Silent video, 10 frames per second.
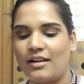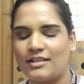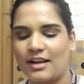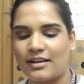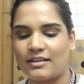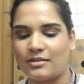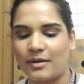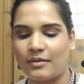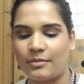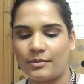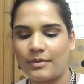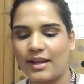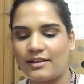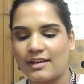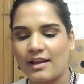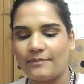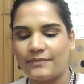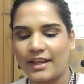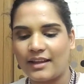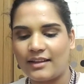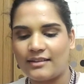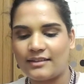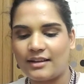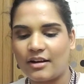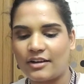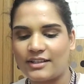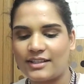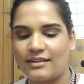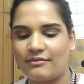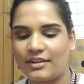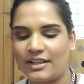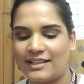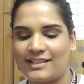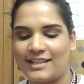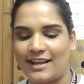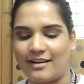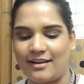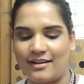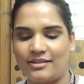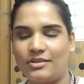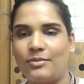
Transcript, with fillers: talking to my roommate and the hearts didn't really stay on too